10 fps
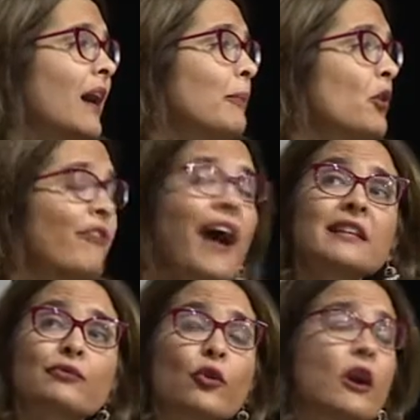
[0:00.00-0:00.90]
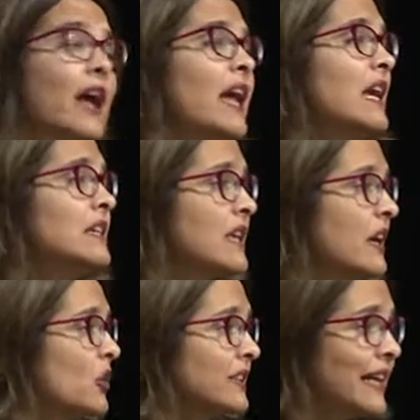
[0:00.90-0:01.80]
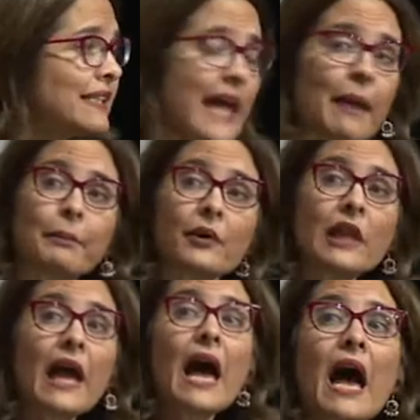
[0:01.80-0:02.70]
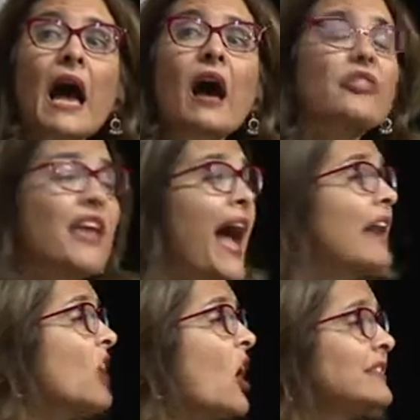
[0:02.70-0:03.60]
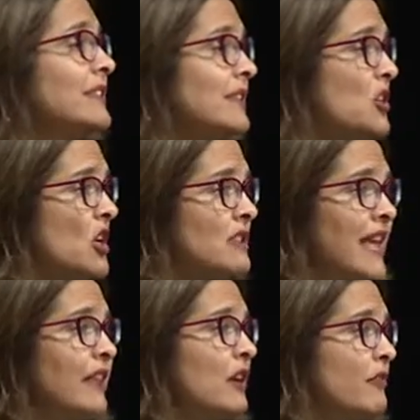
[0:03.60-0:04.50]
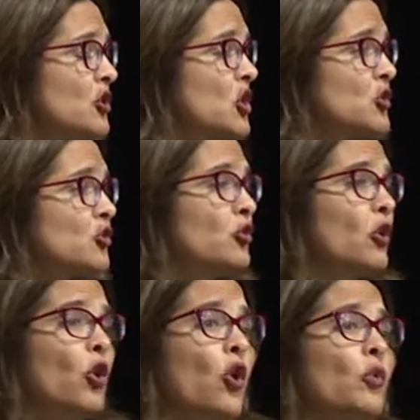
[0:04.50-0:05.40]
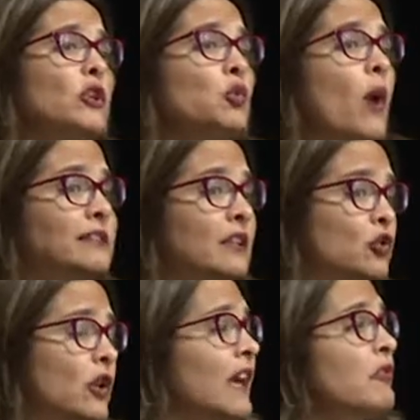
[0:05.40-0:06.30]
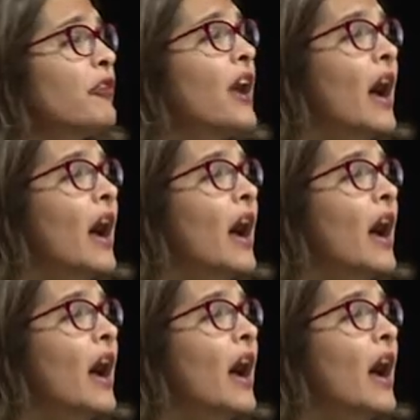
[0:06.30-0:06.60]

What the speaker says: provides for, is a good example. The ad hoc decisions and revisions to the law, which wanted to give